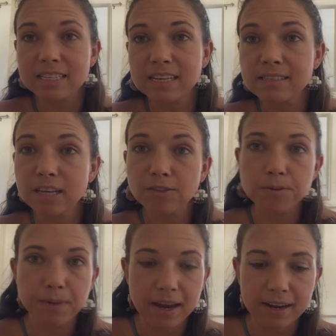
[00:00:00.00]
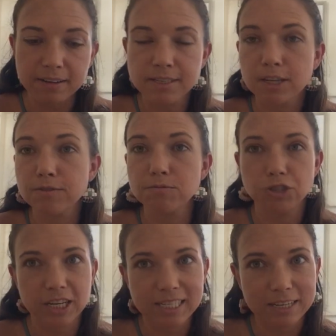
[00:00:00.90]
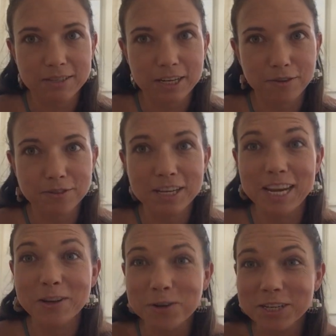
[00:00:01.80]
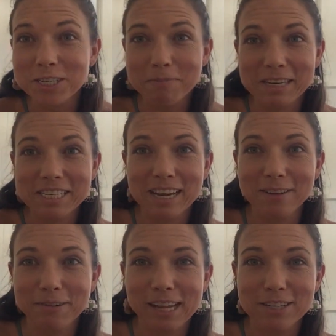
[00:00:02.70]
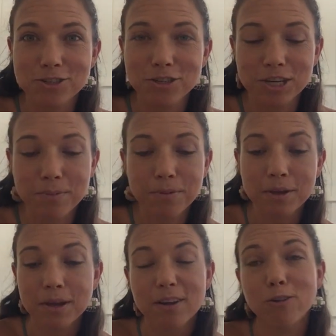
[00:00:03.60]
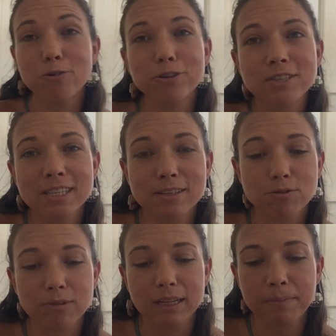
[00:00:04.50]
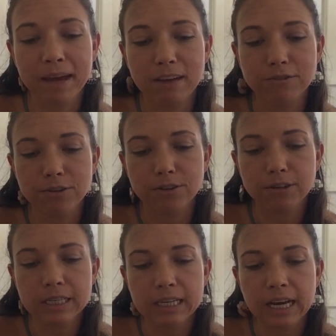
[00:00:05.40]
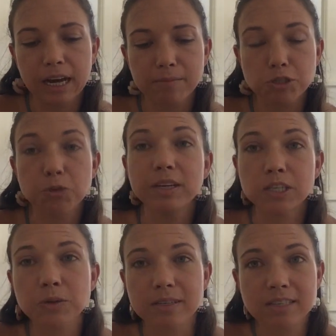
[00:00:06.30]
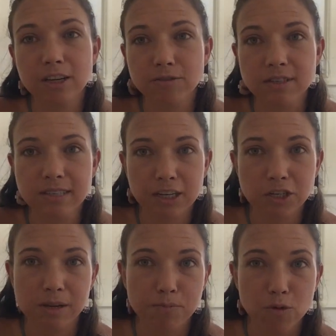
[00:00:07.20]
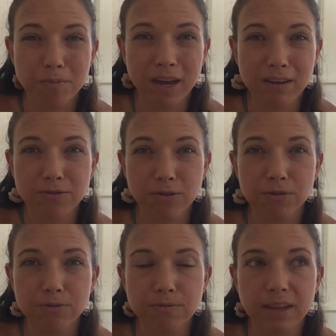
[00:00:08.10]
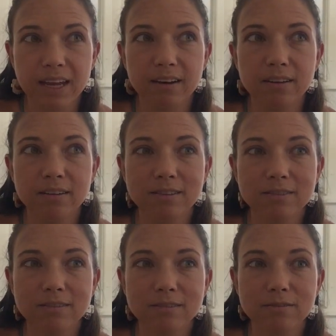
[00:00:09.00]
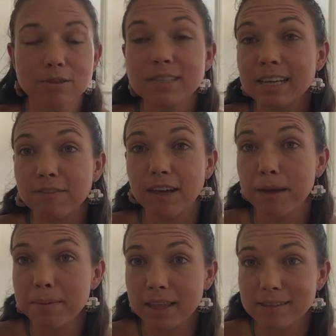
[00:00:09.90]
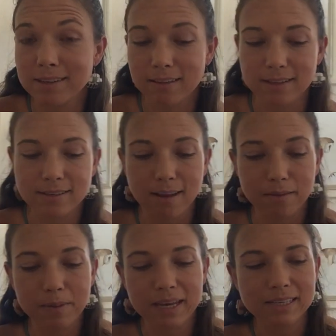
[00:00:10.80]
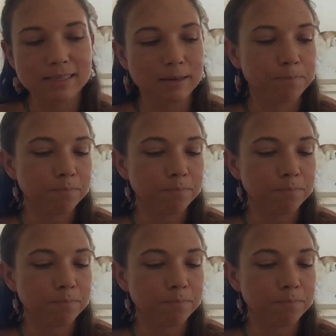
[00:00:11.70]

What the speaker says: ourselves, abandon ourselves, reject ourselves in order to maintain the relationship. All those things are really painful. Doing it to ourselves is actually more painful than receiving it, but that's another piece.